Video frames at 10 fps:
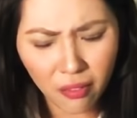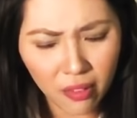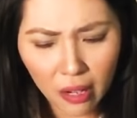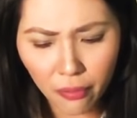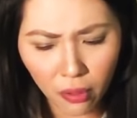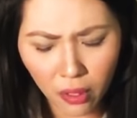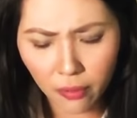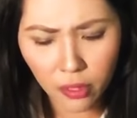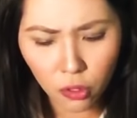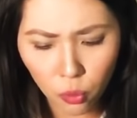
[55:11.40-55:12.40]
life or
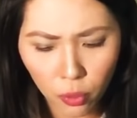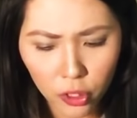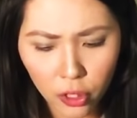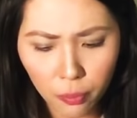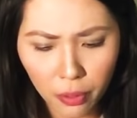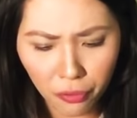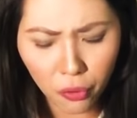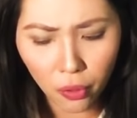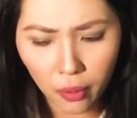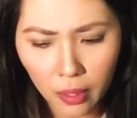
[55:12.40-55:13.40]
love situation
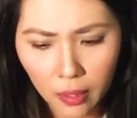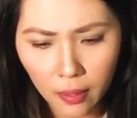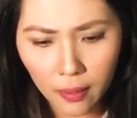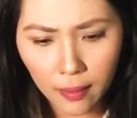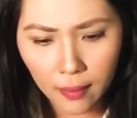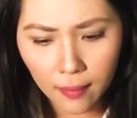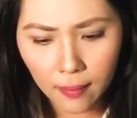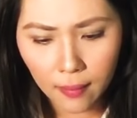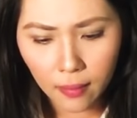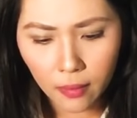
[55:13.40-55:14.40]
before.
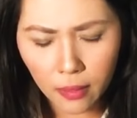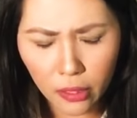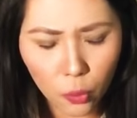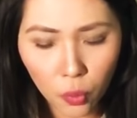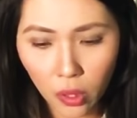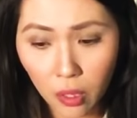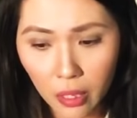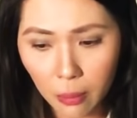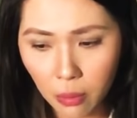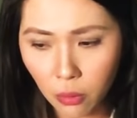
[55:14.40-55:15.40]
Like you were not
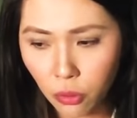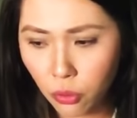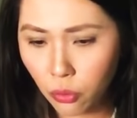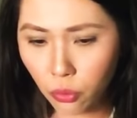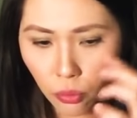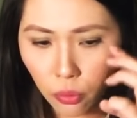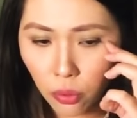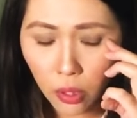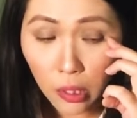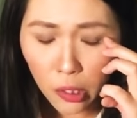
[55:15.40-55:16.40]
able to
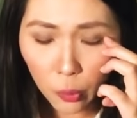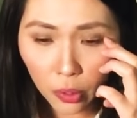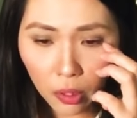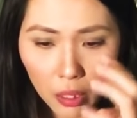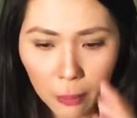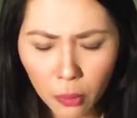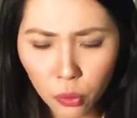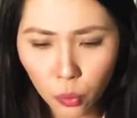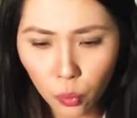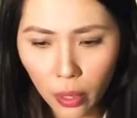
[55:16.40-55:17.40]

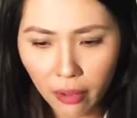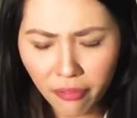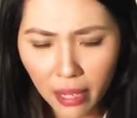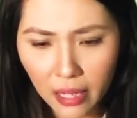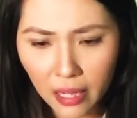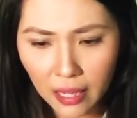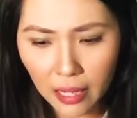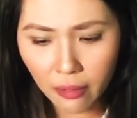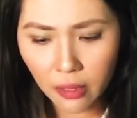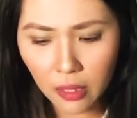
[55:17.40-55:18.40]
have any
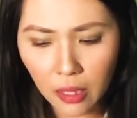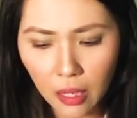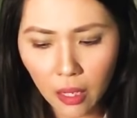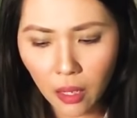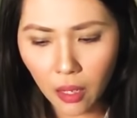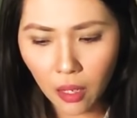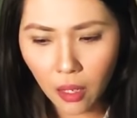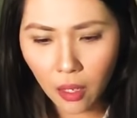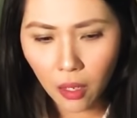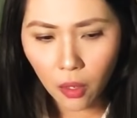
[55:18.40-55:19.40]
clarity in
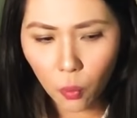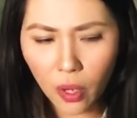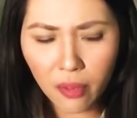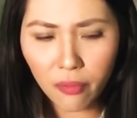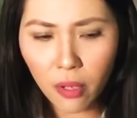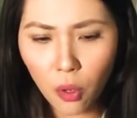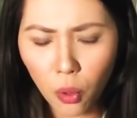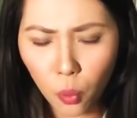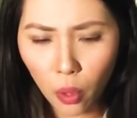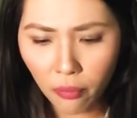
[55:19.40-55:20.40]
whatever
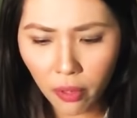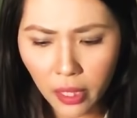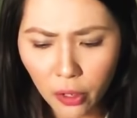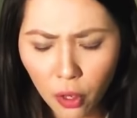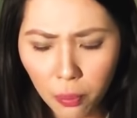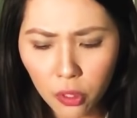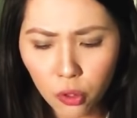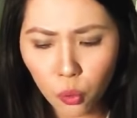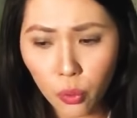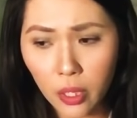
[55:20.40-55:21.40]
or whoever that you're
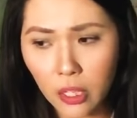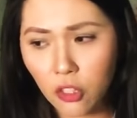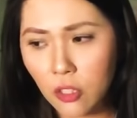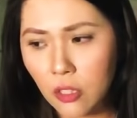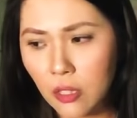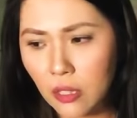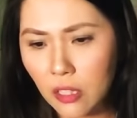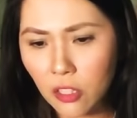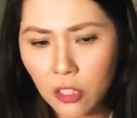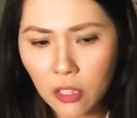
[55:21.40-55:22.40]
pursuing.
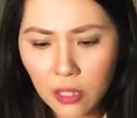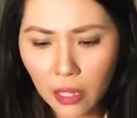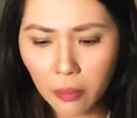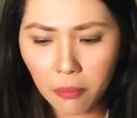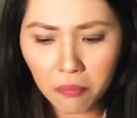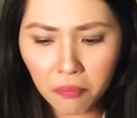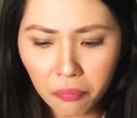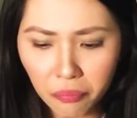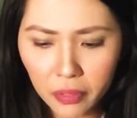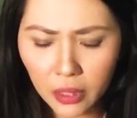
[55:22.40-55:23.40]
It's just like,
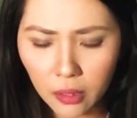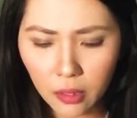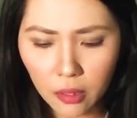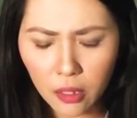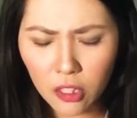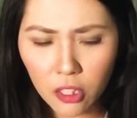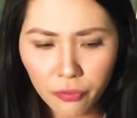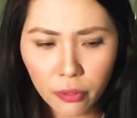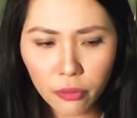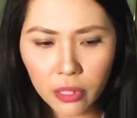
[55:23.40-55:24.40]
it just
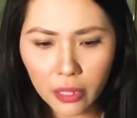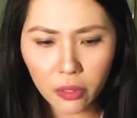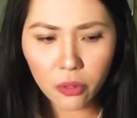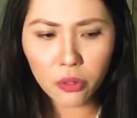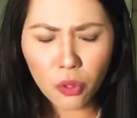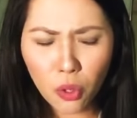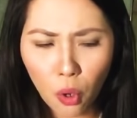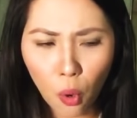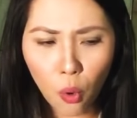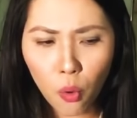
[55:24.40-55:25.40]
feels like you
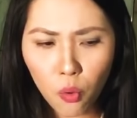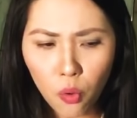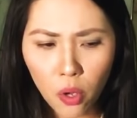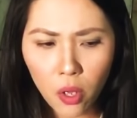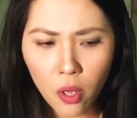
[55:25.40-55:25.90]
go